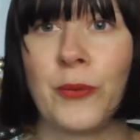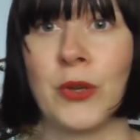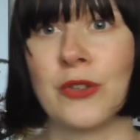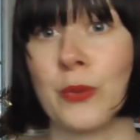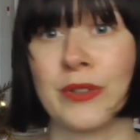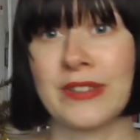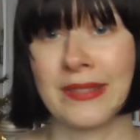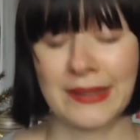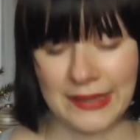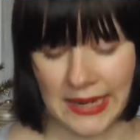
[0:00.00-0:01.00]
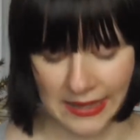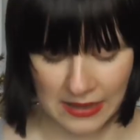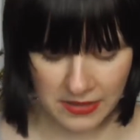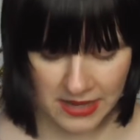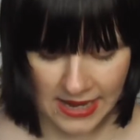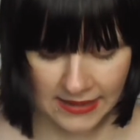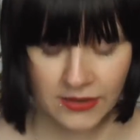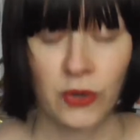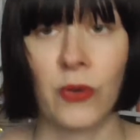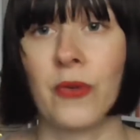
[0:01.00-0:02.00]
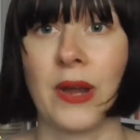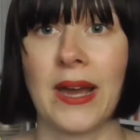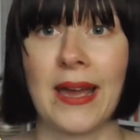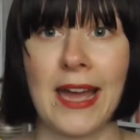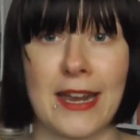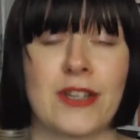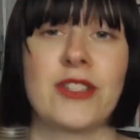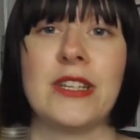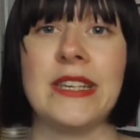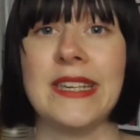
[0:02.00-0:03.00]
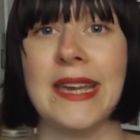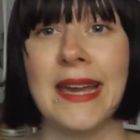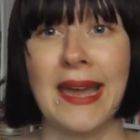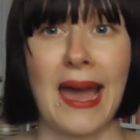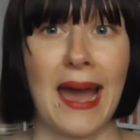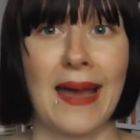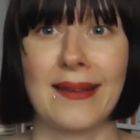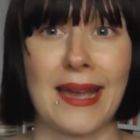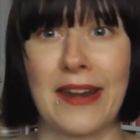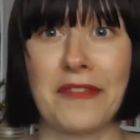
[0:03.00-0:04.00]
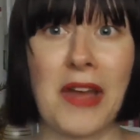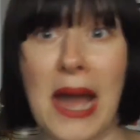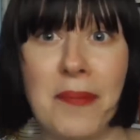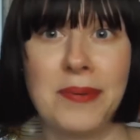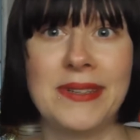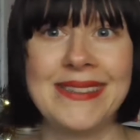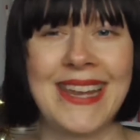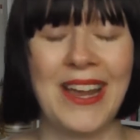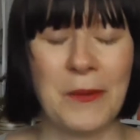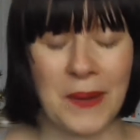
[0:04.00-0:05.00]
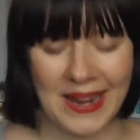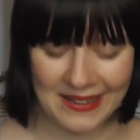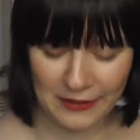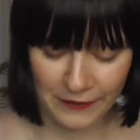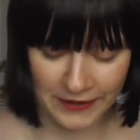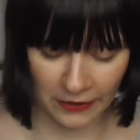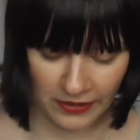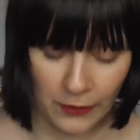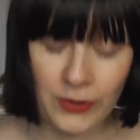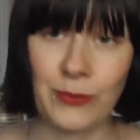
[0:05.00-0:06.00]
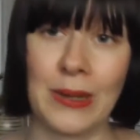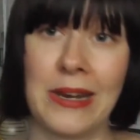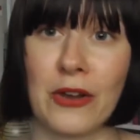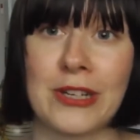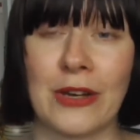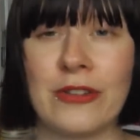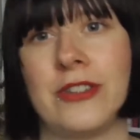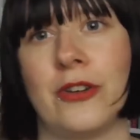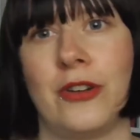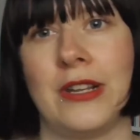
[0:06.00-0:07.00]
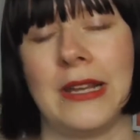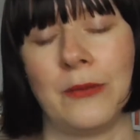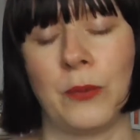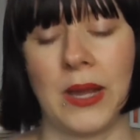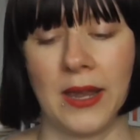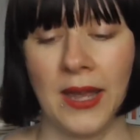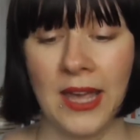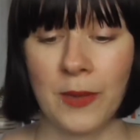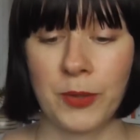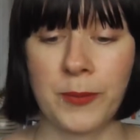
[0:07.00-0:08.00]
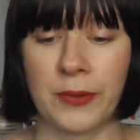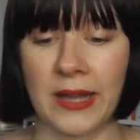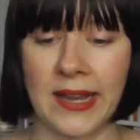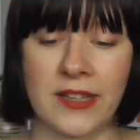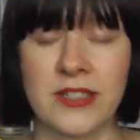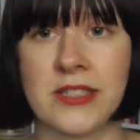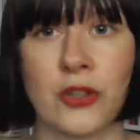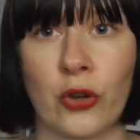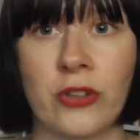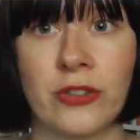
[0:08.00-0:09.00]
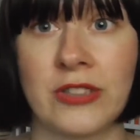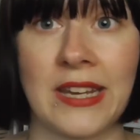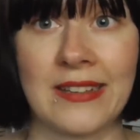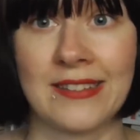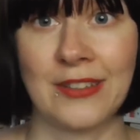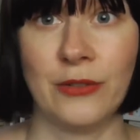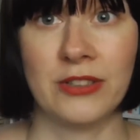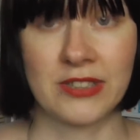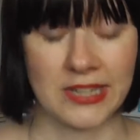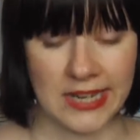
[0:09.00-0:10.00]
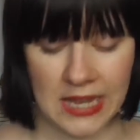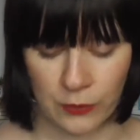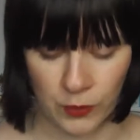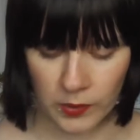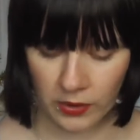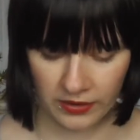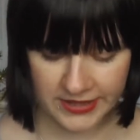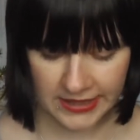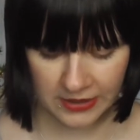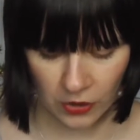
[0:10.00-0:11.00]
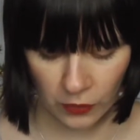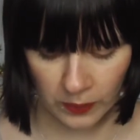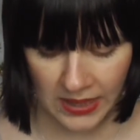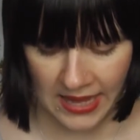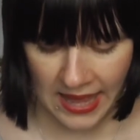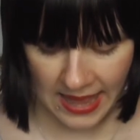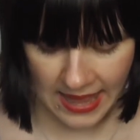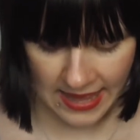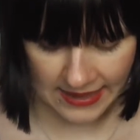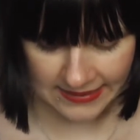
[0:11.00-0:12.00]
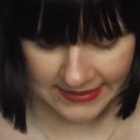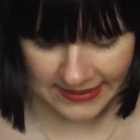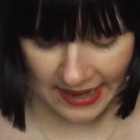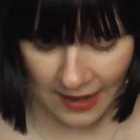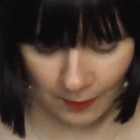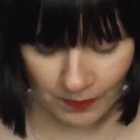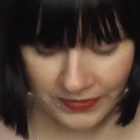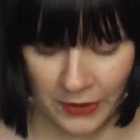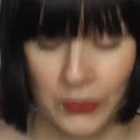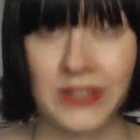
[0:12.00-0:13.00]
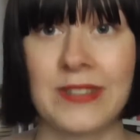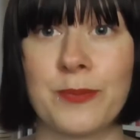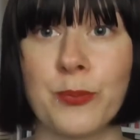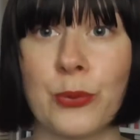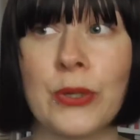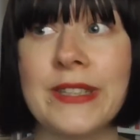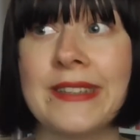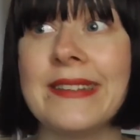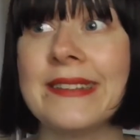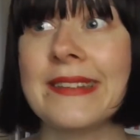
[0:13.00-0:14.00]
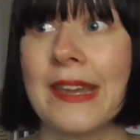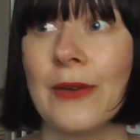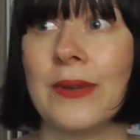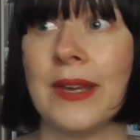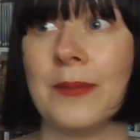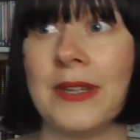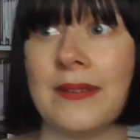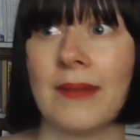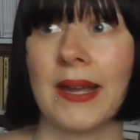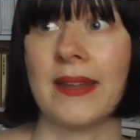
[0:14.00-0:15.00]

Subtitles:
which was the day that Corona actually kind of happened where I live. So that was when lockdown started and where people actually started to take it seriously and we were all sent home. And yeah, that was pretty scary. I mean, I